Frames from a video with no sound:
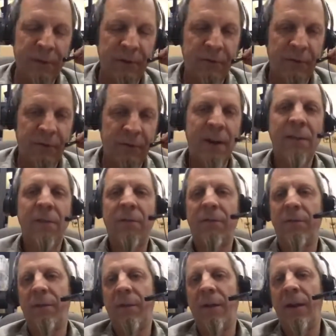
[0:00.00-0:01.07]

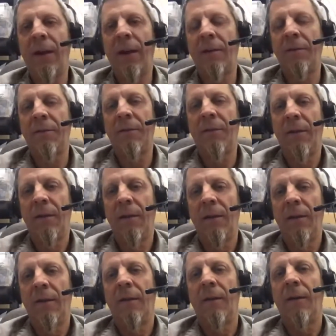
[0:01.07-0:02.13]
trains and
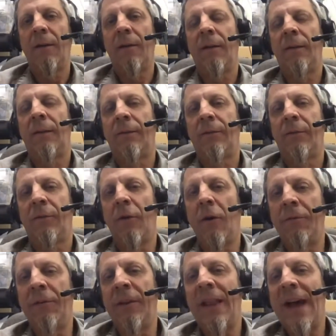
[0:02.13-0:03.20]
uh, solve
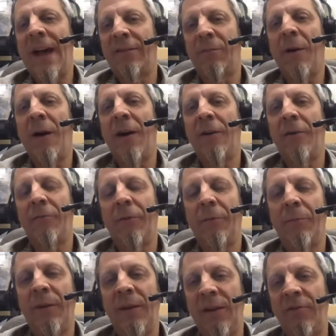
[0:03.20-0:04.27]
the last mile from
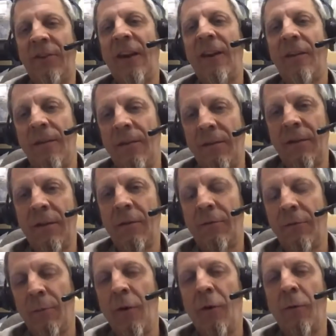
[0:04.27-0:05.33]
each end, you know,
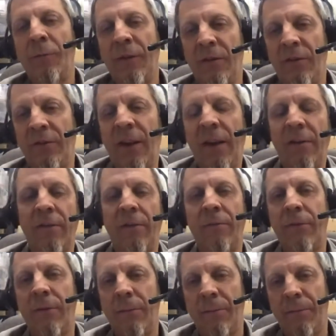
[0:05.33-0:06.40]
from home to the station,
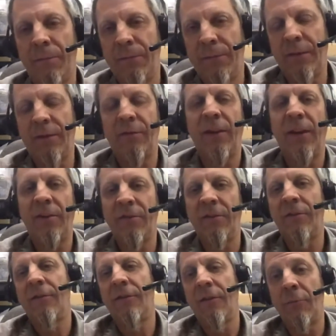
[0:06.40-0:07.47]
from the station
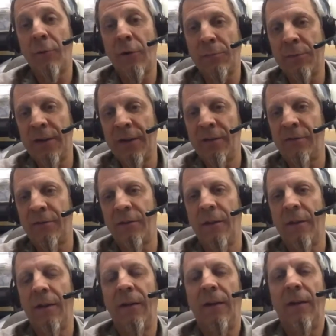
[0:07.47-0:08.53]
to your workplace,
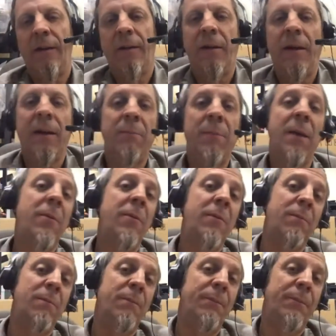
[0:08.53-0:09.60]
and maybe
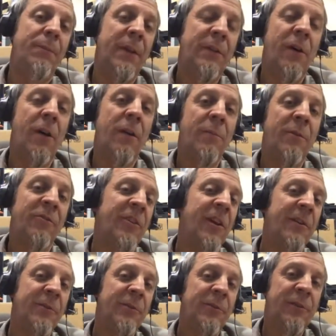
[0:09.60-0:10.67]
autonomous
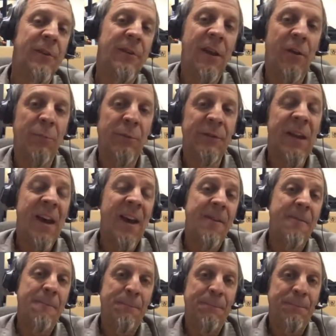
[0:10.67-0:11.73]
shuttles could help with that.
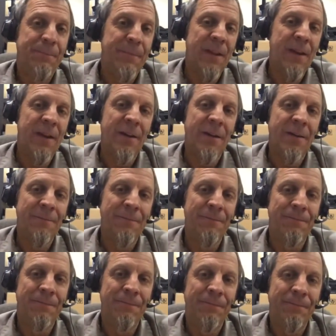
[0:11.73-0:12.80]
Um,
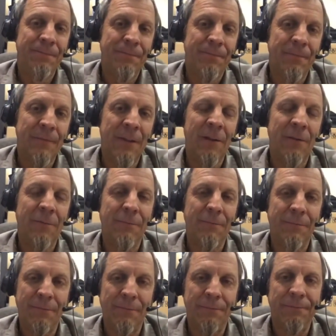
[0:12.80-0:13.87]
you know,
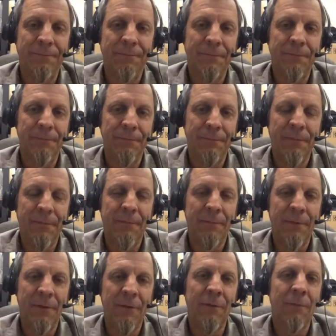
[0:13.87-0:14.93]

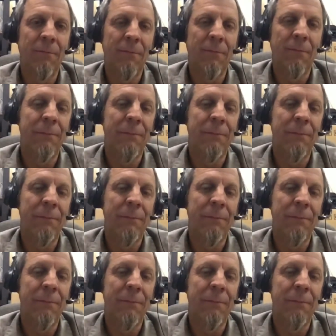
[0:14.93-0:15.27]
maybe. The,